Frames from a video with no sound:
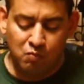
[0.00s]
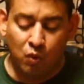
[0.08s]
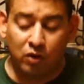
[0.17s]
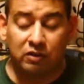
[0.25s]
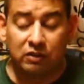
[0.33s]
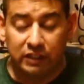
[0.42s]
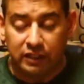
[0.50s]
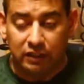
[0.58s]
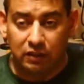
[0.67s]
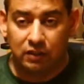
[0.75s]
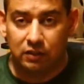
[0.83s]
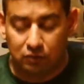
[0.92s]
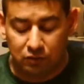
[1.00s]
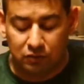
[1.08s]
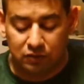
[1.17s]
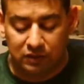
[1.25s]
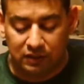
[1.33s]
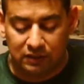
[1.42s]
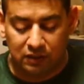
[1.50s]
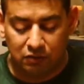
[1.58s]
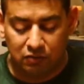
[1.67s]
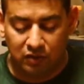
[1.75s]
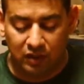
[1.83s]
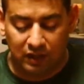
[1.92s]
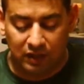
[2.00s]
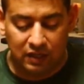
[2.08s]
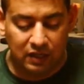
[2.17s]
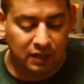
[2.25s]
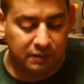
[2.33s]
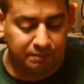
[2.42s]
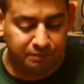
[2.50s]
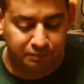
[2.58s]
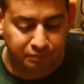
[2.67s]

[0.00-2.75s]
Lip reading: more clear glue sticks that you can get